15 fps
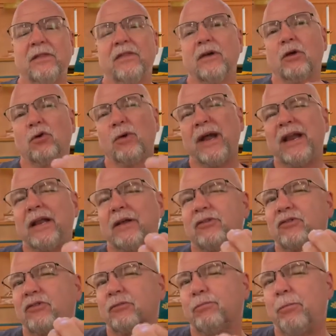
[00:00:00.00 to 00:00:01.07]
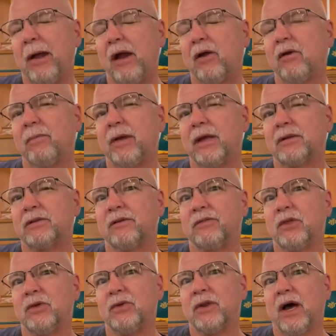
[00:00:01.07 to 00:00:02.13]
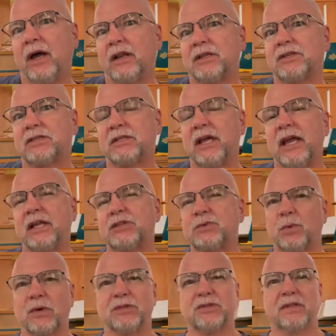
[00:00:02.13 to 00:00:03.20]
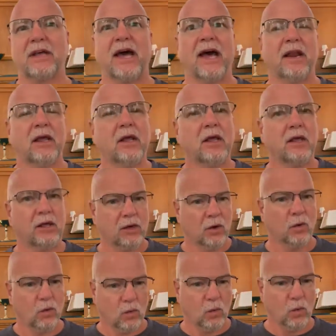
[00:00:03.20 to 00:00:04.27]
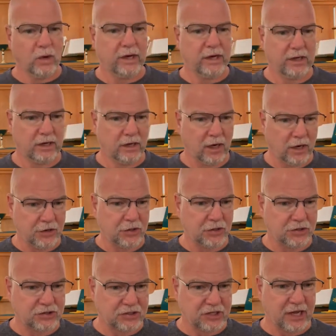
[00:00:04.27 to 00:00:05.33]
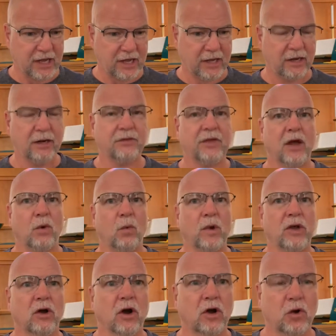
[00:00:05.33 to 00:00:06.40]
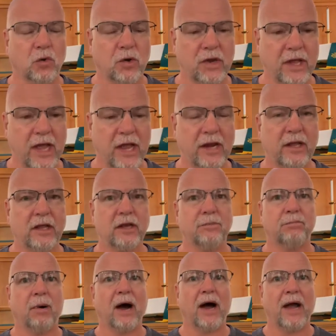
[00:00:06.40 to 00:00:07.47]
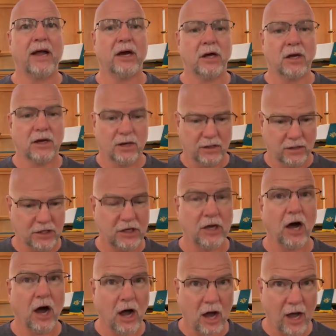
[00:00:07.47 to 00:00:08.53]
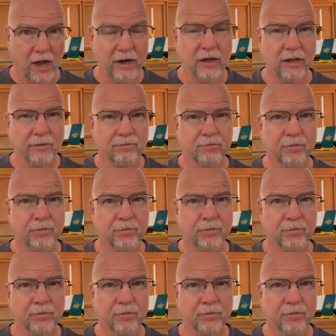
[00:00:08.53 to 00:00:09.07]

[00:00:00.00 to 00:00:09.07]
The great experiment of the United States was that we understand that we are created by God,